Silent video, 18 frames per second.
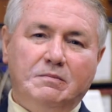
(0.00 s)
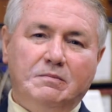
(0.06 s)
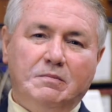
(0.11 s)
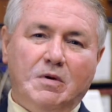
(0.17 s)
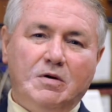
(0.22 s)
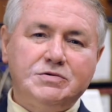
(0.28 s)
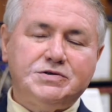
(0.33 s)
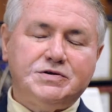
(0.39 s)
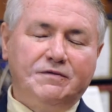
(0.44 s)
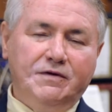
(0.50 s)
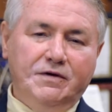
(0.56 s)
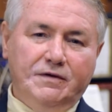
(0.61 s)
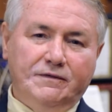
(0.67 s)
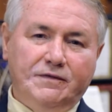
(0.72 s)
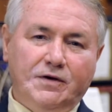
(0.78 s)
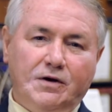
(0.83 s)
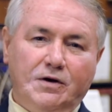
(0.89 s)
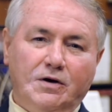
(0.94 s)
most of you
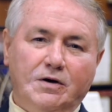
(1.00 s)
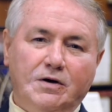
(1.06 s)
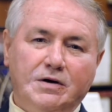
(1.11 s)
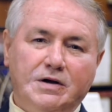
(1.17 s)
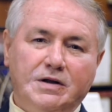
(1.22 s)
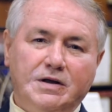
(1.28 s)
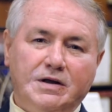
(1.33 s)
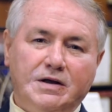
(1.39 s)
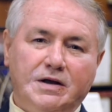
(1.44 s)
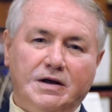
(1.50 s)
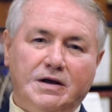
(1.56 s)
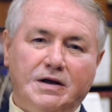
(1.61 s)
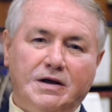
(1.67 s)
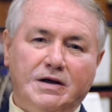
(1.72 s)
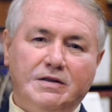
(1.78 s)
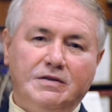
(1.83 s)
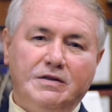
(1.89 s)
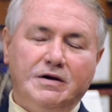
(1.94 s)
have heard,
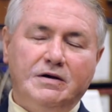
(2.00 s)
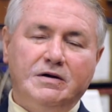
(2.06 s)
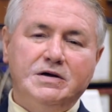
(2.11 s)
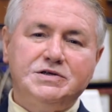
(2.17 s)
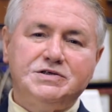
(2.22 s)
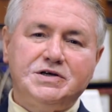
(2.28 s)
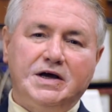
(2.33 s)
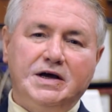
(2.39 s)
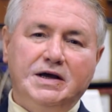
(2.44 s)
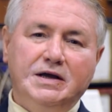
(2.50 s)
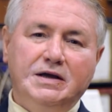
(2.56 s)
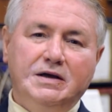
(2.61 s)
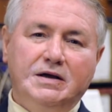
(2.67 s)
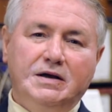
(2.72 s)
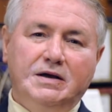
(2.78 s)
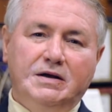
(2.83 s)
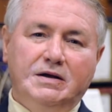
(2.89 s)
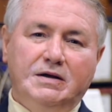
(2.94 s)
there is a
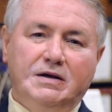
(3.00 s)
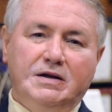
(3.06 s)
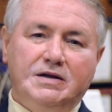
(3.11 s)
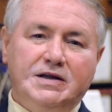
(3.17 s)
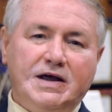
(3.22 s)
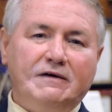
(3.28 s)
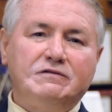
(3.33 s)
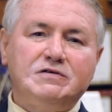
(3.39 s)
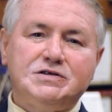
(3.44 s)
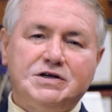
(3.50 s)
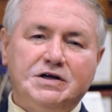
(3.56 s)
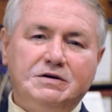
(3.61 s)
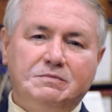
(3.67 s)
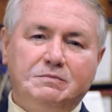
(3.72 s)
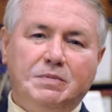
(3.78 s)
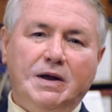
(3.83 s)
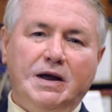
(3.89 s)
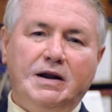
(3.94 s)

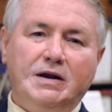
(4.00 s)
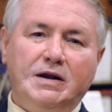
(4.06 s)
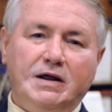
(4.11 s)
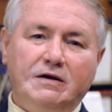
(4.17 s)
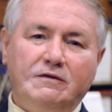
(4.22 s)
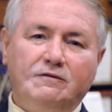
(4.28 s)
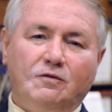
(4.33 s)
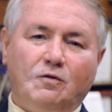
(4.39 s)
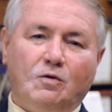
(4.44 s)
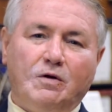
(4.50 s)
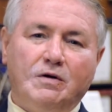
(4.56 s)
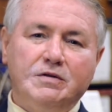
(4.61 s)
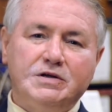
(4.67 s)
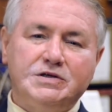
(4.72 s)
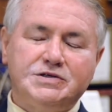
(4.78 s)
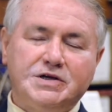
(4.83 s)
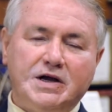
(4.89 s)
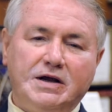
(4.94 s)
deficit pending for
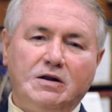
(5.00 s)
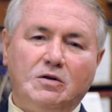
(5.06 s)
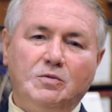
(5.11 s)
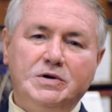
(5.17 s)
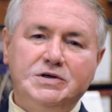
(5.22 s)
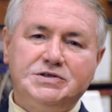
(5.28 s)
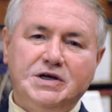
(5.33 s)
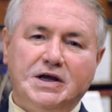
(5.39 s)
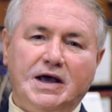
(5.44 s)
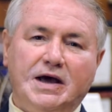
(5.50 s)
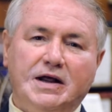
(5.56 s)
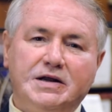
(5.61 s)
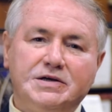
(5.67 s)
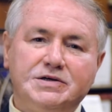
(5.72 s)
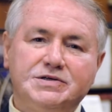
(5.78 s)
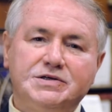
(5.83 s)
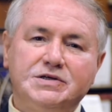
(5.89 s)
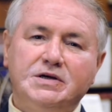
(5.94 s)
the state of
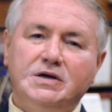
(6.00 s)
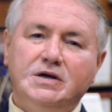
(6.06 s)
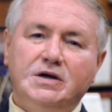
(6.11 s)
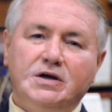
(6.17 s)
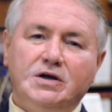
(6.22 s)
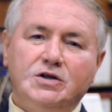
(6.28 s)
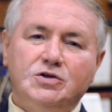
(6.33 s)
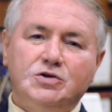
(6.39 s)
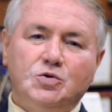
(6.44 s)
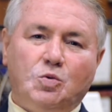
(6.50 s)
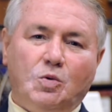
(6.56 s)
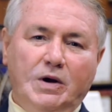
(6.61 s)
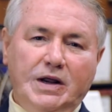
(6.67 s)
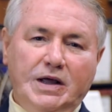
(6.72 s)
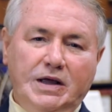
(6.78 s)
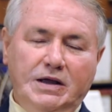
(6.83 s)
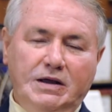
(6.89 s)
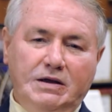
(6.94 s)
Louisiana's
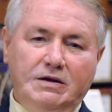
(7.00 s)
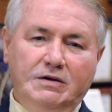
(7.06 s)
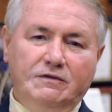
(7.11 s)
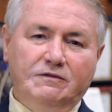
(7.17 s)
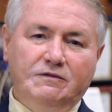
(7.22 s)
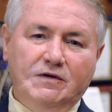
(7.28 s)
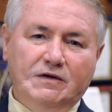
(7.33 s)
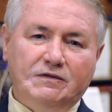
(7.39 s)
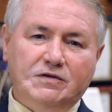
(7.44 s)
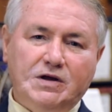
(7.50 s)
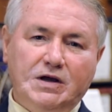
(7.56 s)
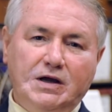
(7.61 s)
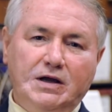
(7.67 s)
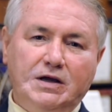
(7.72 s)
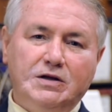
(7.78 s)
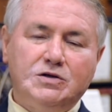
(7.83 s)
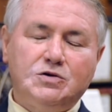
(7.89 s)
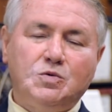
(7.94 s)

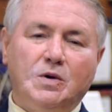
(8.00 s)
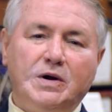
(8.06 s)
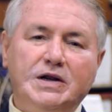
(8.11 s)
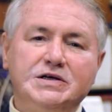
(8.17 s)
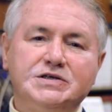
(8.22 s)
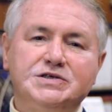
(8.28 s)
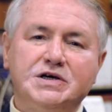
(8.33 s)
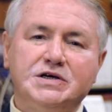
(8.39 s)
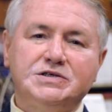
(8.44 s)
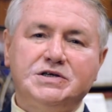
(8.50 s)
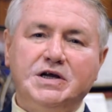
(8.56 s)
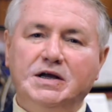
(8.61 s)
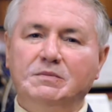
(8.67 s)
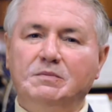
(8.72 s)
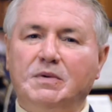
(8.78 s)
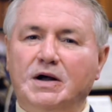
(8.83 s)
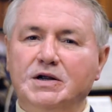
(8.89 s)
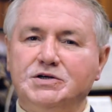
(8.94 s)

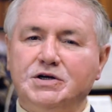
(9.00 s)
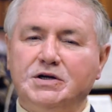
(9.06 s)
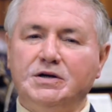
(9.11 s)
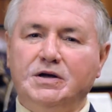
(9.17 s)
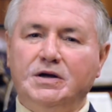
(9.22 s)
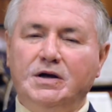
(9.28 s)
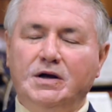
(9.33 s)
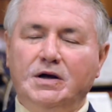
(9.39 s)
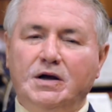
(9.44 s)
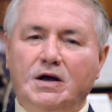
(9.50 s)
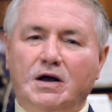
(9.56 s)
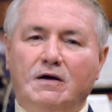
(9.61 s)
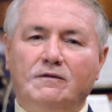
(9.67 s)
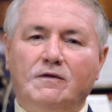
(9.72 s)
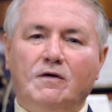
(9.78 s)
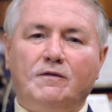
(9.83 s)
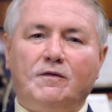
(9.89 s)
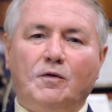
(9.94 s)
2015-2016 budget
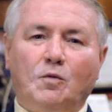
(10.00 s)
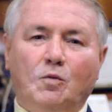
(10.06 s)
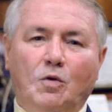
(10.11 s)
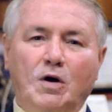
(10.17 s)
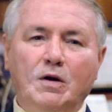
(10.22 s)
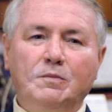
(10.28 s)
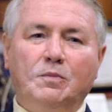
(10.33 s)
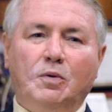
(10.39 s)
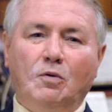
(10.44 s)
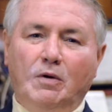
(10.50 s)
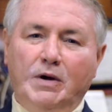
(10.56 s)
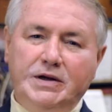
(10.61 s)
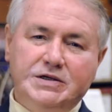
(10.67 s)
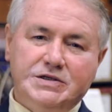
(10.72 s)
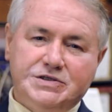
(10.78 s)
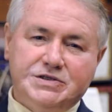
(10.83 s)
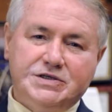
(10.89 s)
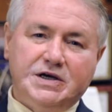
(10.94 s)
of over
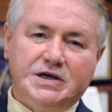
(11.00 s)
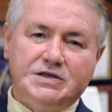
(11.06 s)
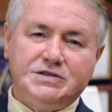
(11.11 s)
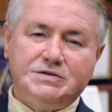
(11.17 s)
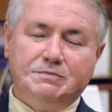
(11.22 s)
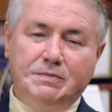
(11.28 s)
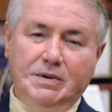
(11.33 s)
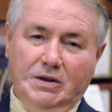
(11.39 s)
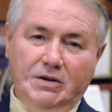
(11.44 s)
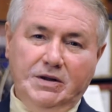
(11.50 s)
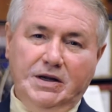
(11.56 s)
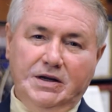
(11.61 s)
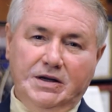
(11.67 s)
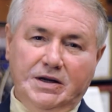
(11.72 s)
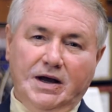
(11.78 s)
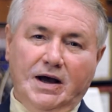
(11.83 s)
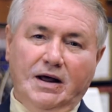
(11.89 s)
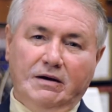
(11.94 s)
$1.6
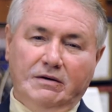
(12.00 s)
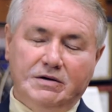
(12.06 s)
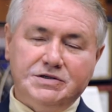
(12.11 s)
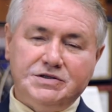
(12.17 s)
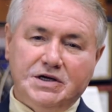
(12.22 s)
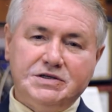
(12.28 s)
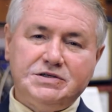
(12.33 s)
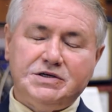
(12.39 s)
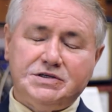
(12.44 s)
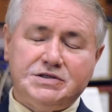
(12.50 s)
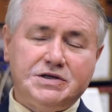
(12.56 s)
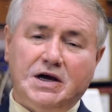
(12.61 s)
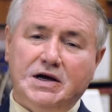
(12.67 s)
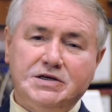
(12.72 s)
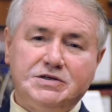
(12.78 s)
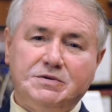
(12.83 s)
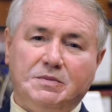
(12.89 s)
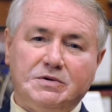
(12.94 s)
billion. That's a
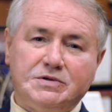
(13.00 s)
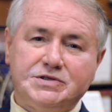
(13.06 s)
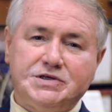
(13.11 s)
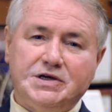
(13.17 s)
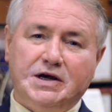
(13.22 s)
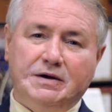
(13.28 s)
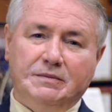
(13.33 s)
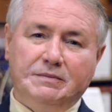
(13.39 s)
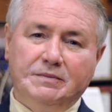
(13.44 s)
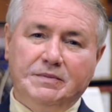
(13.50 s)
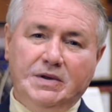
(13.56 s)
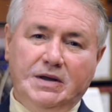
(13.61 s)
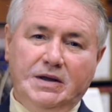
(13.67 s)
sizable sum.